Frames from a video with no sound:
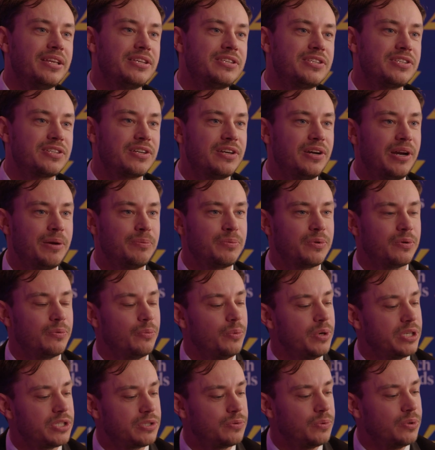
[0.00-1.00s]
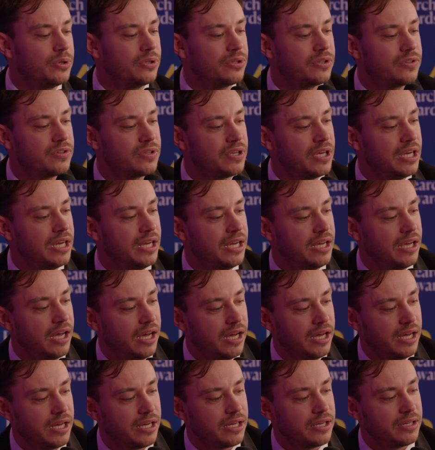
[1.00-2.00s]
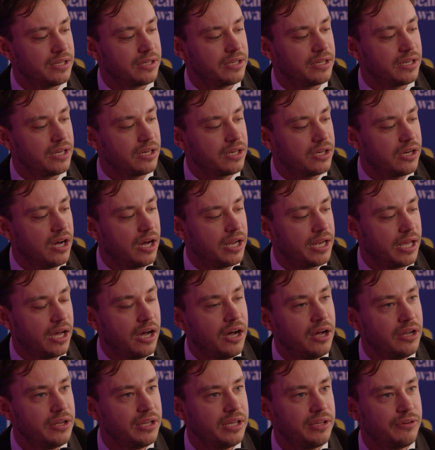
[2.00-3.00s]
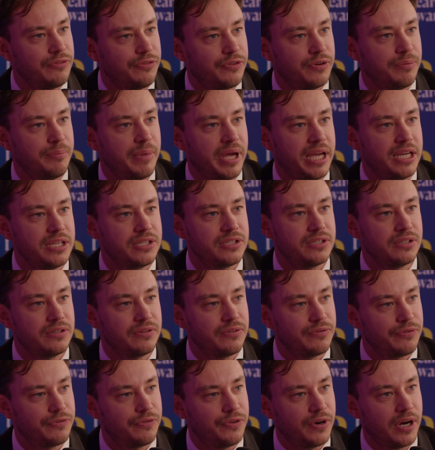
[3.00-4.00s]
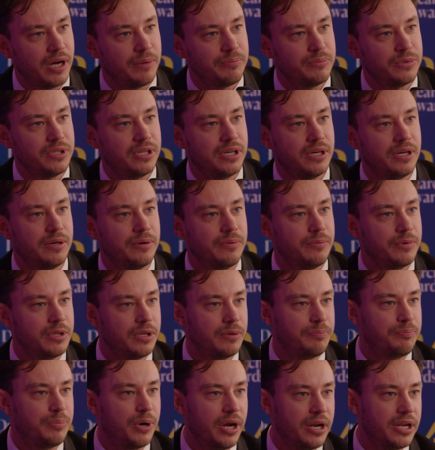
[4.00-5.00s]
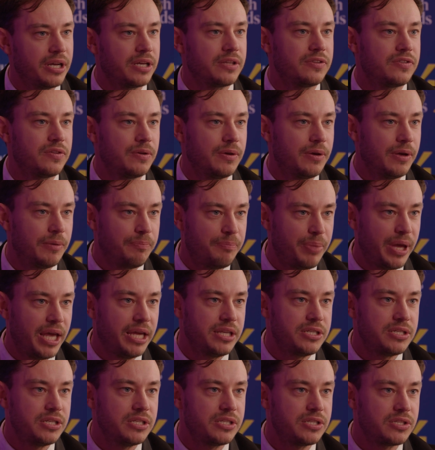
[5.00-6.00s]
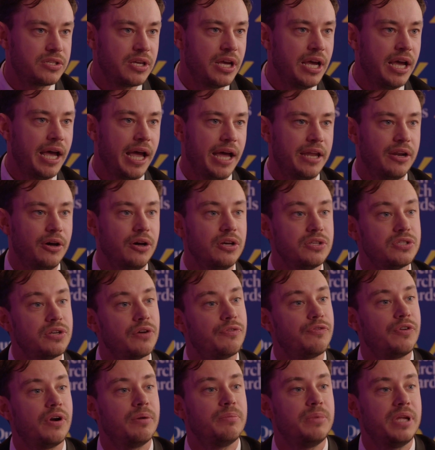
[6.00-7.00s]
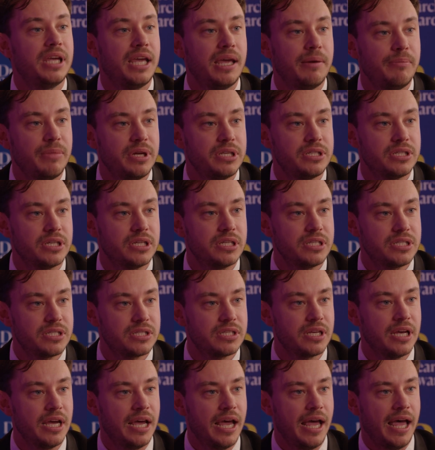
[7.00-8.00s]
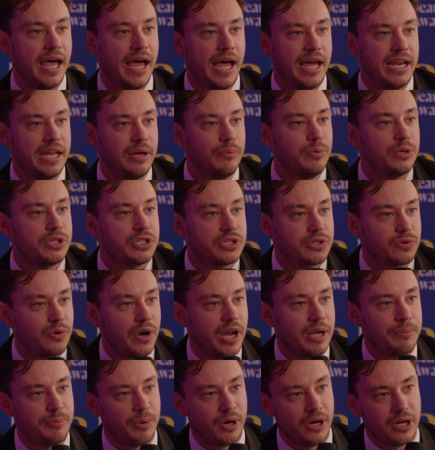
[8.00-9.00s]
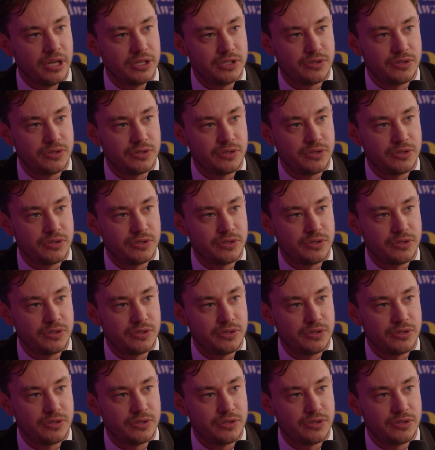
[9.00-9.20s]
a script which would got all the information from the product pages and also from the images, and it would scrape all